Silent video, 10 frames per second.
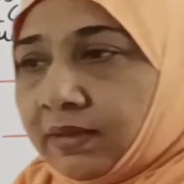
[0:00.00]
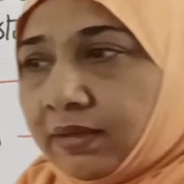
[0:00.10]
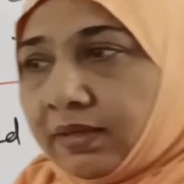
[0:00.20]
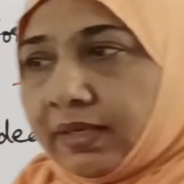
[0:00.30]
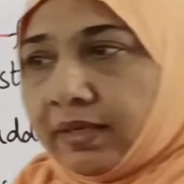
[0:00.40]

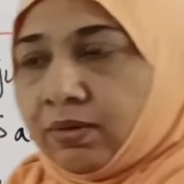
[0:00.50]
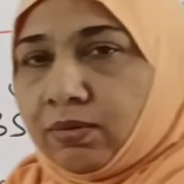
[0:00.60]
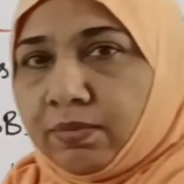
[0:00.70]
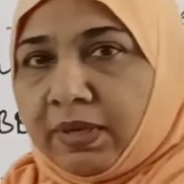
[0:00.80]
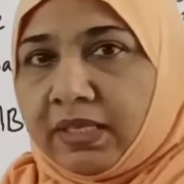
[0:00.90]
Getting
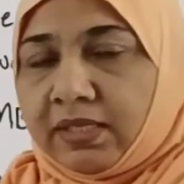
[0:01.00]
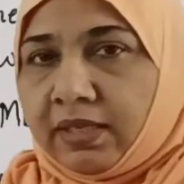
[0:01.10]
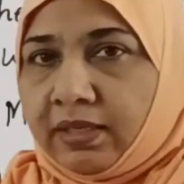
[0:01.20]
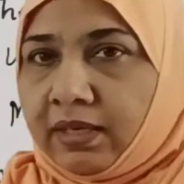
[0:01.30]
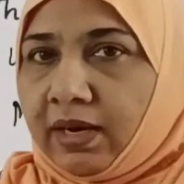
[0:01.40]
good marks
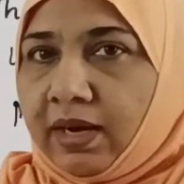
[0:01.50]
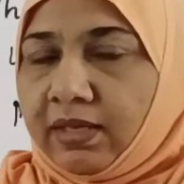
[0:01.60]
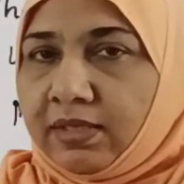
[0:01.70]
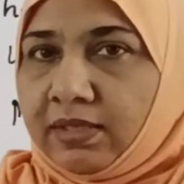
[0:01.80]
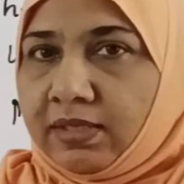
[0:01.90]
in the
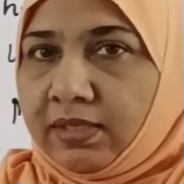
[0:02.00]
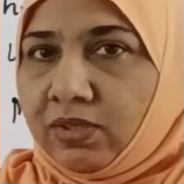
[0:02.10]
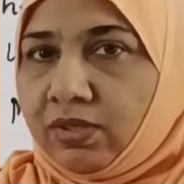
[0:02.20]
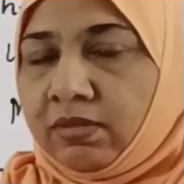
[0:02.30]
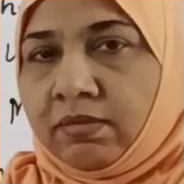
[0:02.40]
class
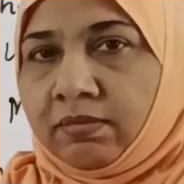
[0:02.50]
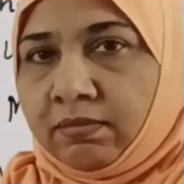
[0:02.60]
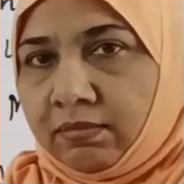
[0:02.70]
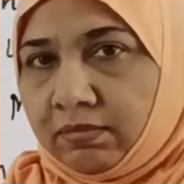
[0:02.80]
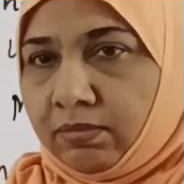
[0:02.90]
test,
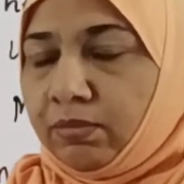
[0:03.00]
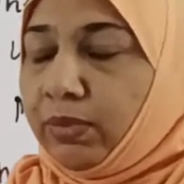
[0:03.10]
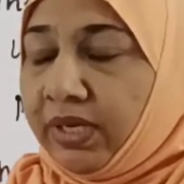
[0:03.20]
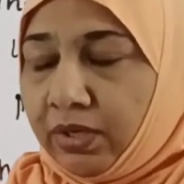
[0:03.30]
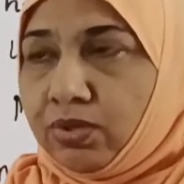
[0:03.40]

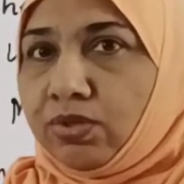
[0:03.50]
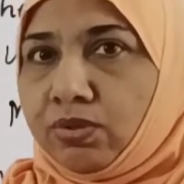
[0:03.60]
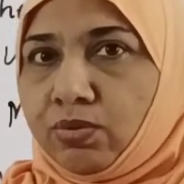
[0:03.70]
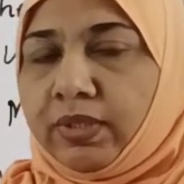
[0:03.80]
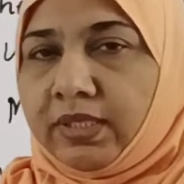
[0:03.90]
many
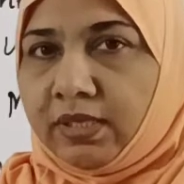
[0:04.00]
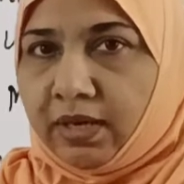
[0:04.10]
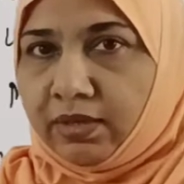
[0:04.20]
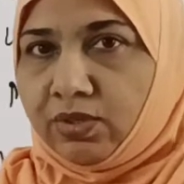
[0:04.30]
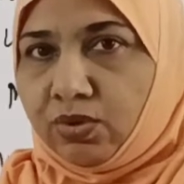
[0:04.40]
students
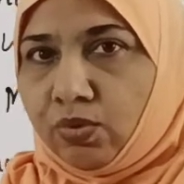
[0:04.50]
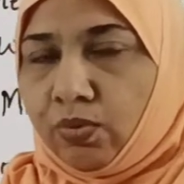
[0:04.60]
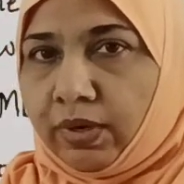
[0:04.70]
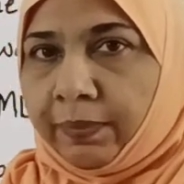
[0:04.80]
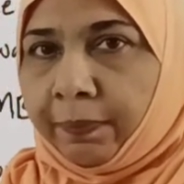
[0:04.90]
can score.